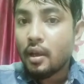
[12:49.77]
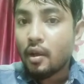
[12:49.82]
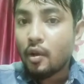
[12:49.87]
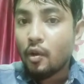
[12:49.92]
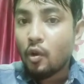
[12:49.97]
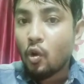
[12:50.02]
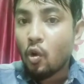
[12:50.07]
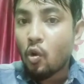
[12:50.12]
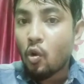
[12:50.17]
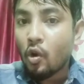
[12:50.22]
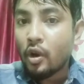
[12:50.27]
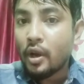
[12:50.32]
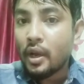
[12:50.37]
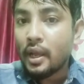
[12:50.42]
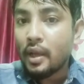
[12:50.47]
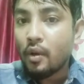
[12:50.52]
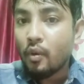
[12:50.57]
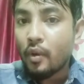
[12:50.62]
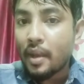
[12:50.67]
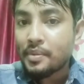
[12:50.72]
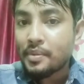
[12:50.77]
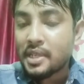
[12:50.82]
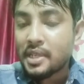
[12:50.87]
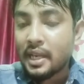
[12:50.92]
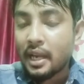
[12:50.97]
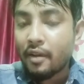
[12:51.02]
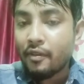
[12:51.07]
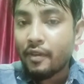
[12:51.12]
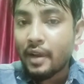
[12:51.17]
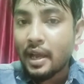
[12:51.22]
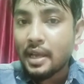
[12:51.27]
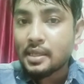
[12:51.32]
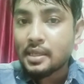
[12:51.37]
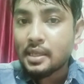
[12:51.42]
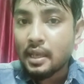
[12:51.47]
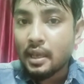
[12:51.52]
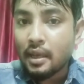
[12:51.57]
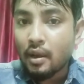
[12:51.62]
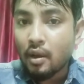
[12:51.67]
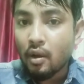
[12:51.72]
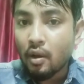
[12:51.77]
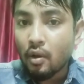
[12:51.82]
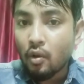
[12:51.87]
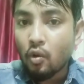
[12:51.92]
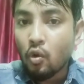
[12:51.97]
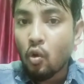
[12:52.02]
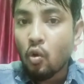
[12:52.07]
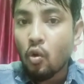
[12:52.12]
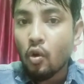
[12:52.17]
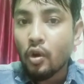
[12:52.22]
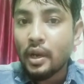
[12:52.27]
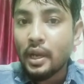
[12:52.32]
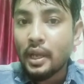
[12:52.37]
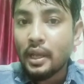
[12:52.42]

Glucon D, we have seen advertised. Glucon D,